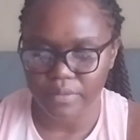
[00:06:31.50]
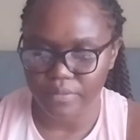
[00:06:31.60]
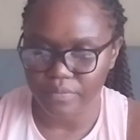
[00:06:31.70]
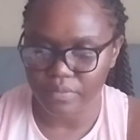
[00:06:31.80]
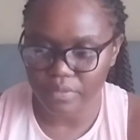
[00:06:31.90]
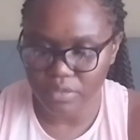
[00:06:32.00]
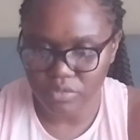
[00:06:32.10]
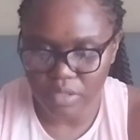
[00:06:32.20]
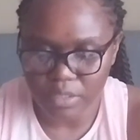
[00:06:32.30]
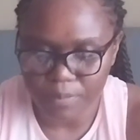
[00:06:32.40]
The
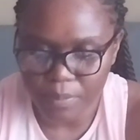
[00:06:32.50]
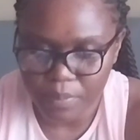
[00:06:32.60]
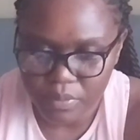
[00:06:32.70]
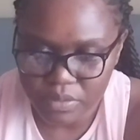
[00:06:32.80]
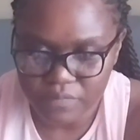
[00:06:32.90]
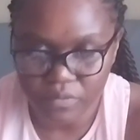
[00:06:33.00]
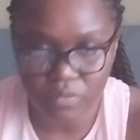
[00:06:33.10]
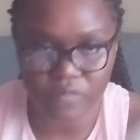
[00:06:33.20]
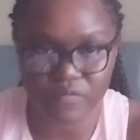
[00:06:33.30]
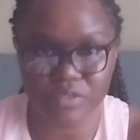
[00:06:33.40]
toilet paper was for
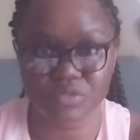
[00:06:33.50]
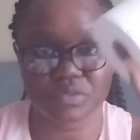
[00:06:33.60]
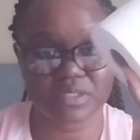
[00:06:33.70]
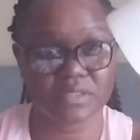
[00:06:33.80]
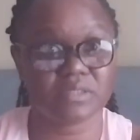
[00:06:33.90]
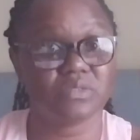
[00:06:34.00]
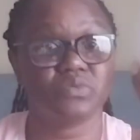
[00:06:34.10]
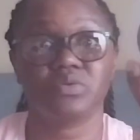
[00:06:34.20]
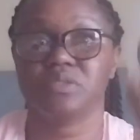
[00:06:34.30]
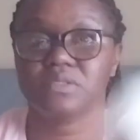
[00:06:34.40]
obvious reasons.
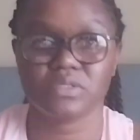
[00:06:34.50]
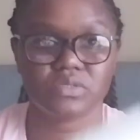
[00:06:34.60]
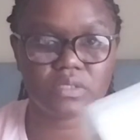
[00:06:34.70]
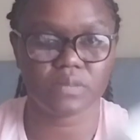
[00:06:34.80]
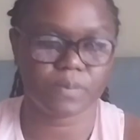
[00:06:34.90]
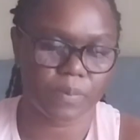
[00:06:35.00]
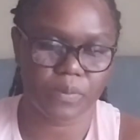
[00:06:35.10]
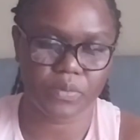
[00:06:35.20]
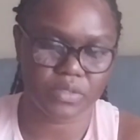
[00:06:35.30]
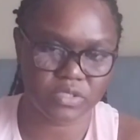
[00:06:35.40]
You always need toilet paper
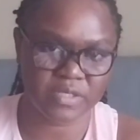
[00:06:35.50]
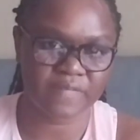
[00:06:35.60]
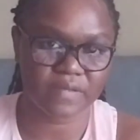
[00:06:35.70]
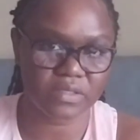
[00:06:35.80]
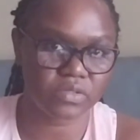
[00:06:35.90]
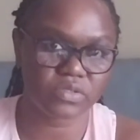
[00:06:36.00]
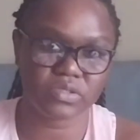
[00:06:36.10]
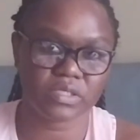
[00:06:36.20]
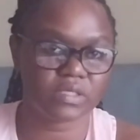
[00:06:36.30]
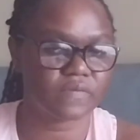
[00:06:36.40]
when you're traveling because
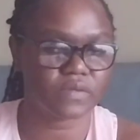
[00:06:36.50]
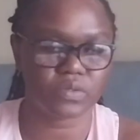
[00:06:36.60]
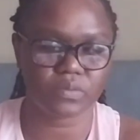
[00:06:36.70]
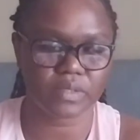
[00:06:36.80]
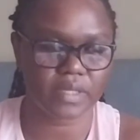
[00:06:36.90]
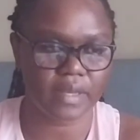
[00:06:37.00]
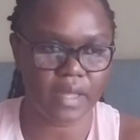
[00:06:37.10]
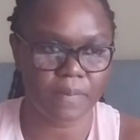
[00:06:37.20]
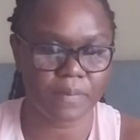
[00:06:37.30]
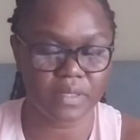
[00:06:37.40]
you can never know what can
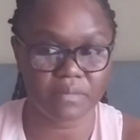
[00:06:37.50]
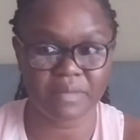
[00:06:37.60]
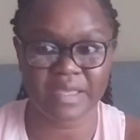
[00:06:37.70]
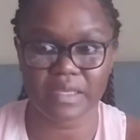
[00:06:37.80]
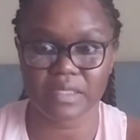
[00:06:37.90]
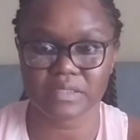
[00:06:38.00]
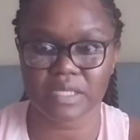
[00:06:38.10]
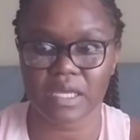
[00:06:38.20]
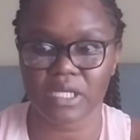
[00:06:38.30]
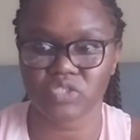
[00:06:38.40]
happen. In my case,
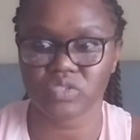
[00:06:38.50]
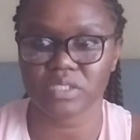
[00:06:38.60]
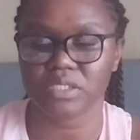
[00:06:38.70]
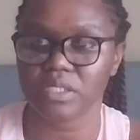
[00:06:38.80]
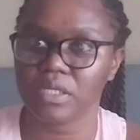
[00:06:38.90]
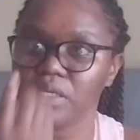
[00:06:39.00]
I actually